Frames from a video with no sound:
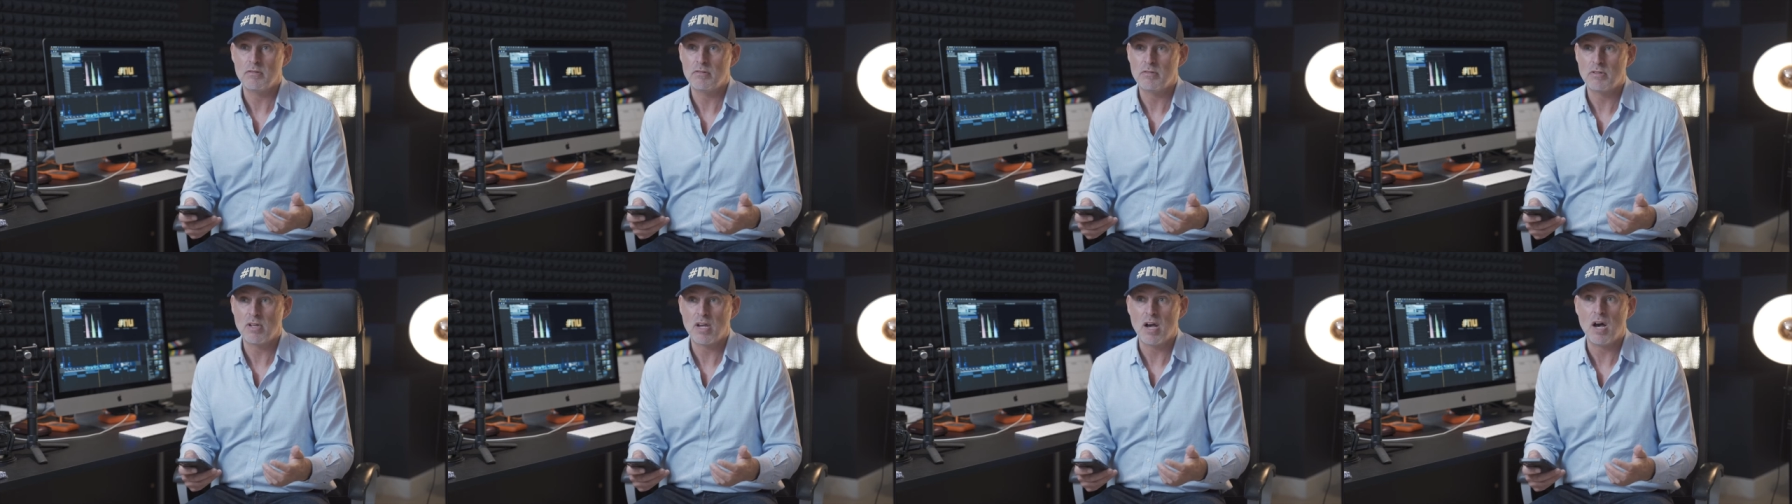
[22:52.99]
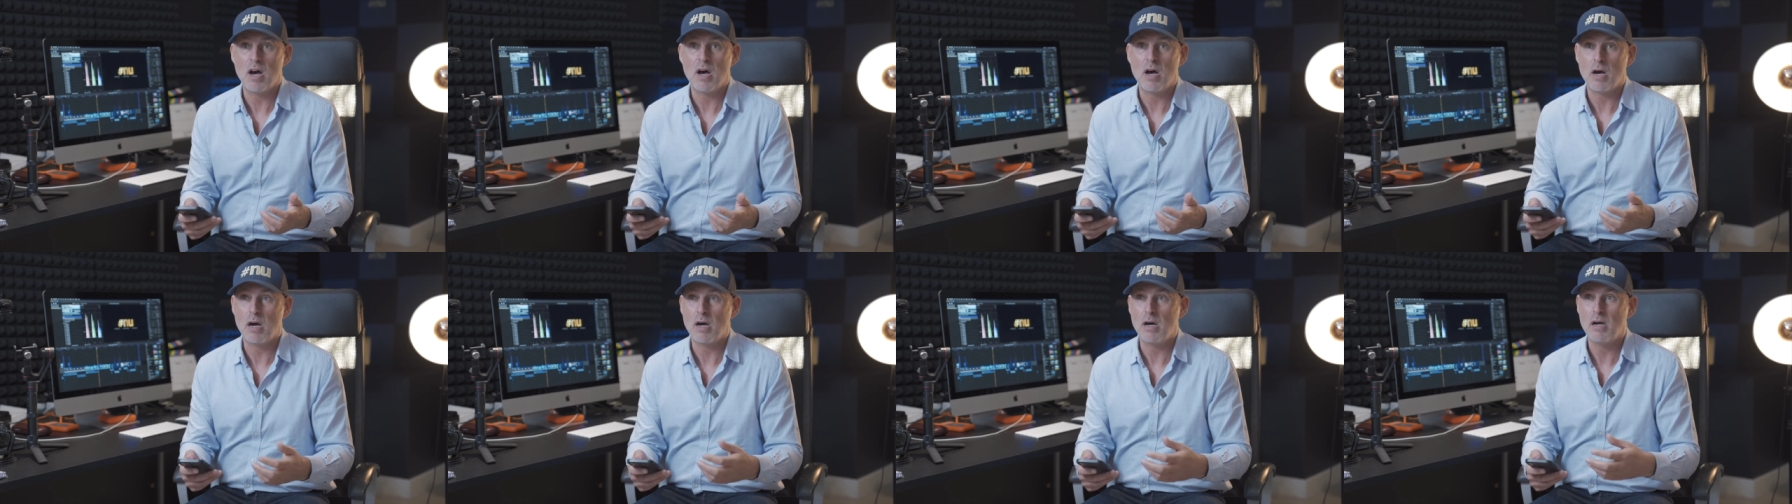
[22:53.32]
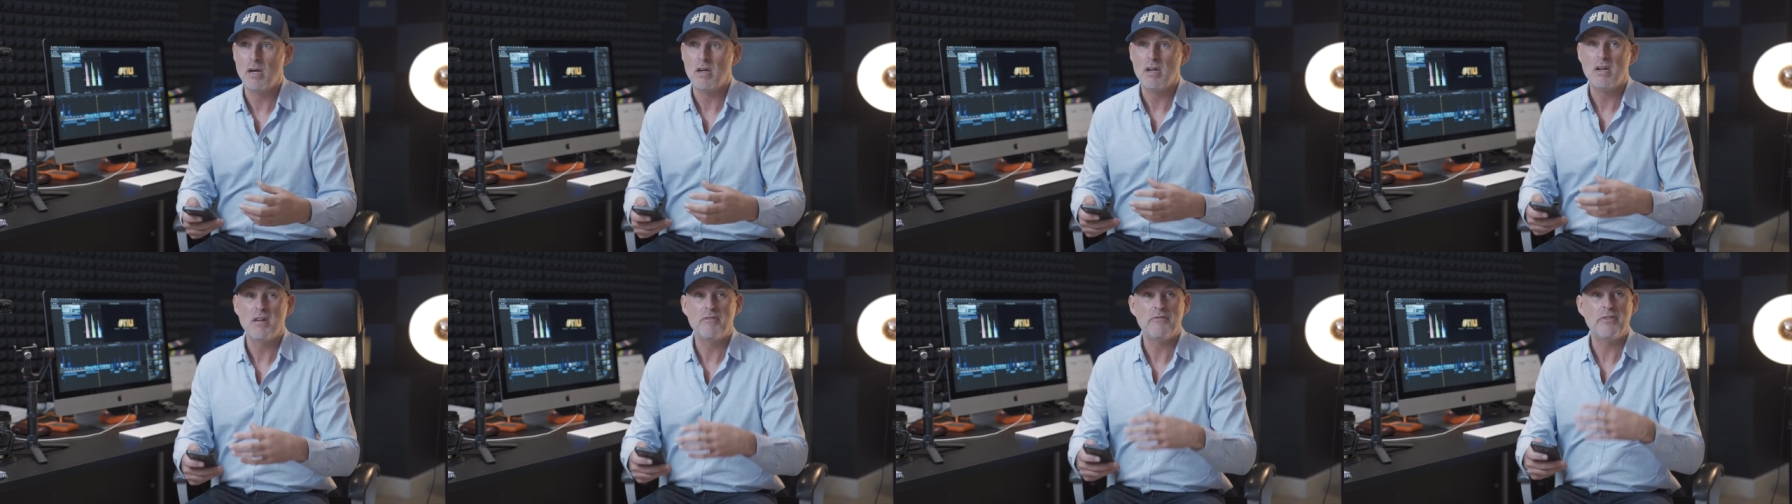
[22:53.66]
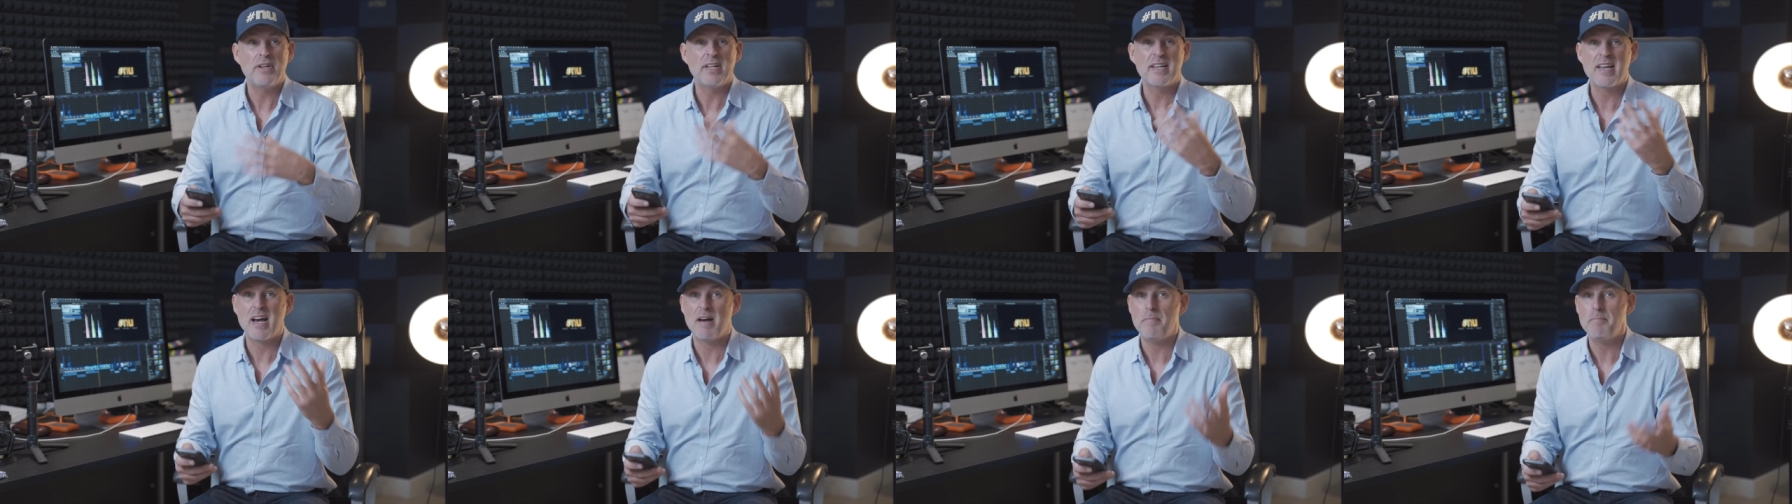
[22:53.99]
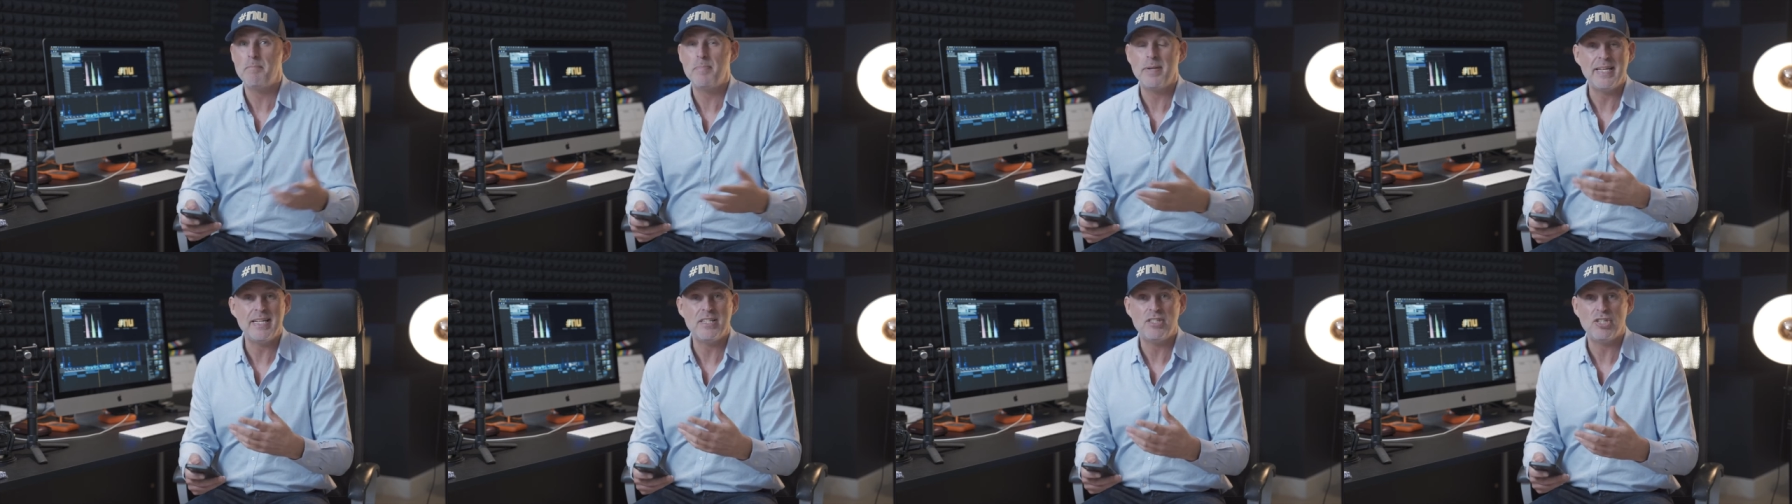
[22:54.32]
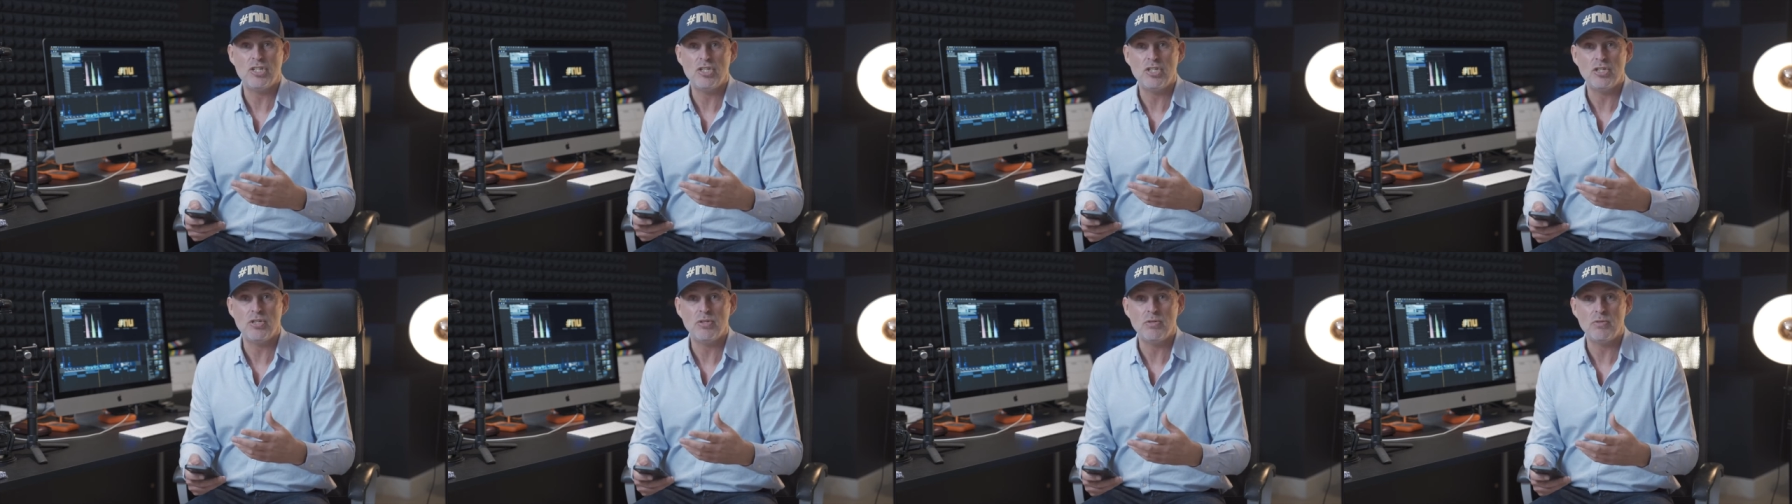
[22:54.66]
car for the company to
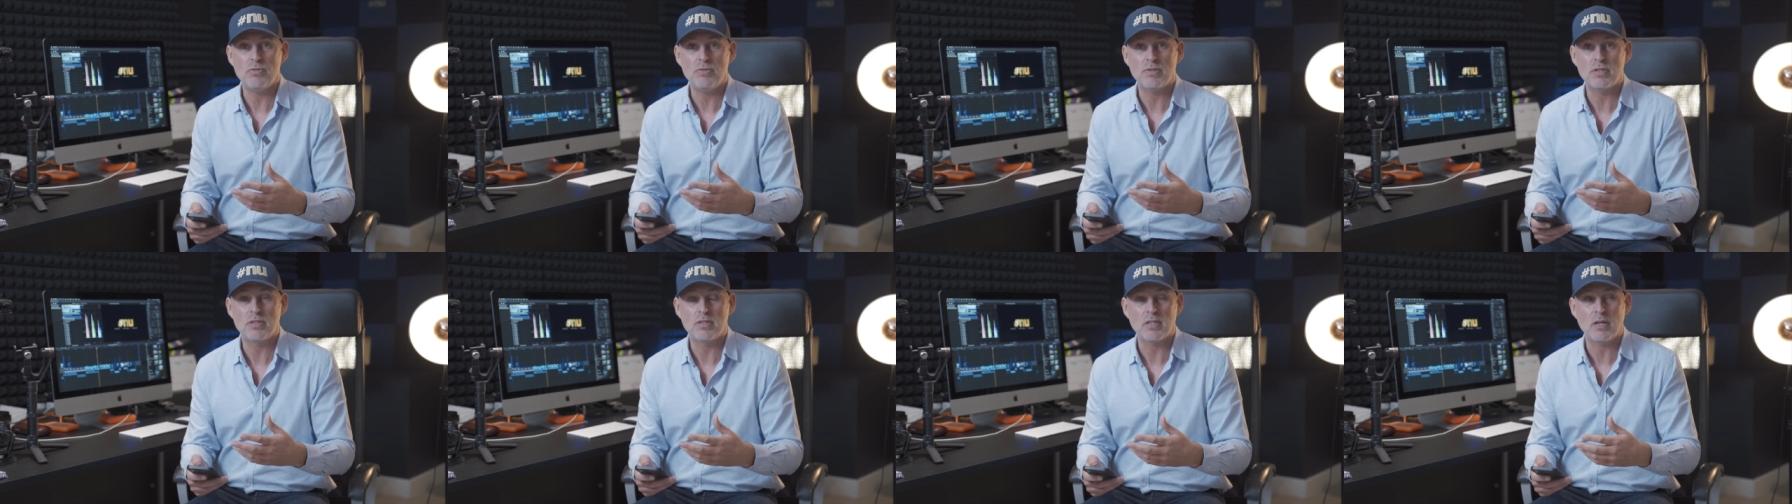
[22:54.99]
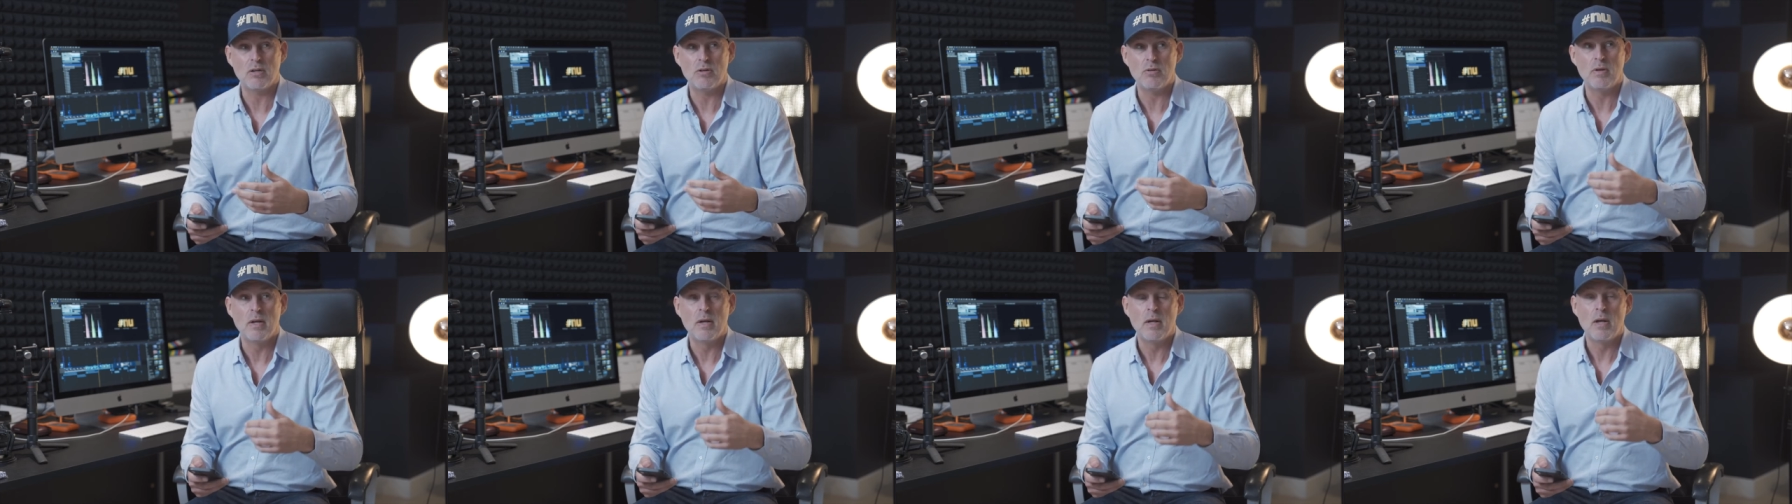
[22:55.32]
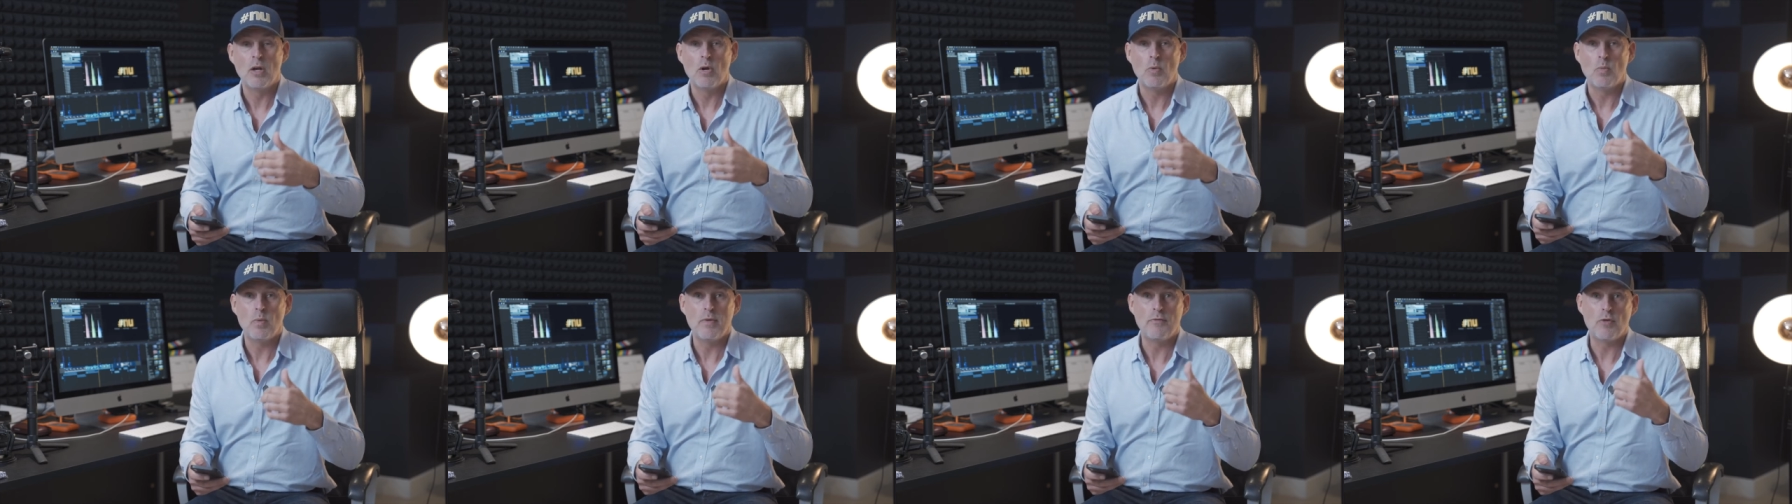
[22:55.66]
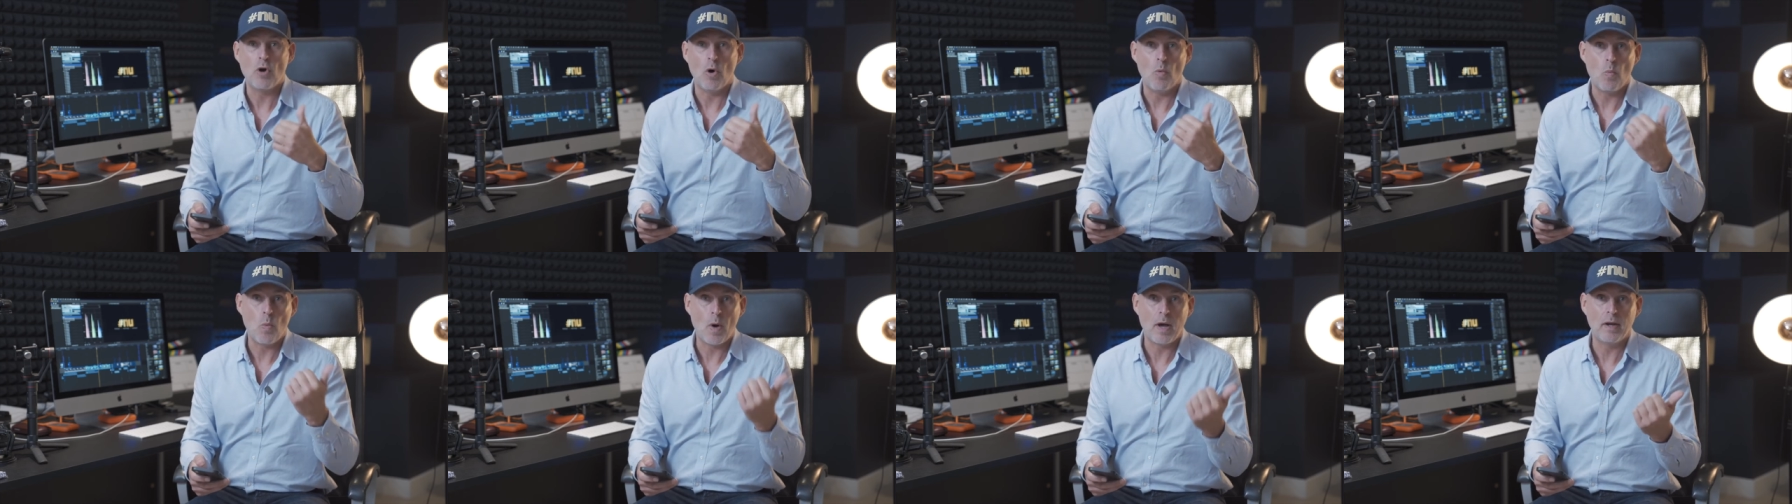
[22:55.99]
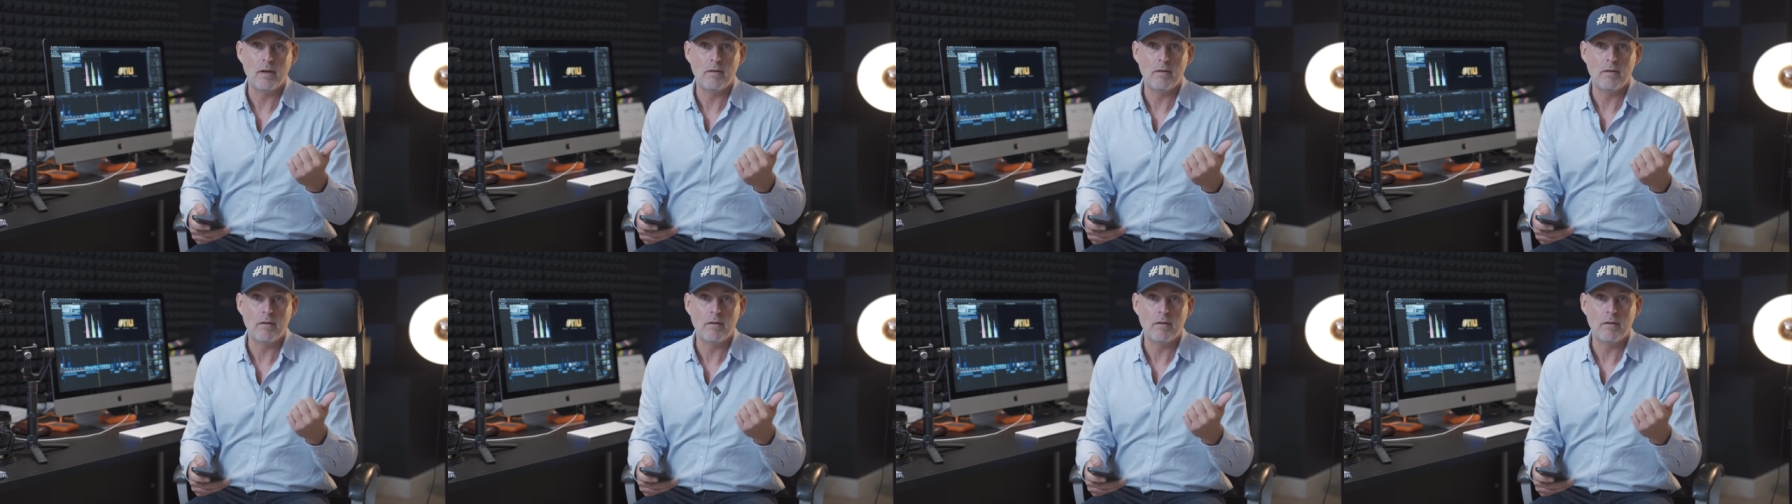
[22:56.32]
use. So we've got one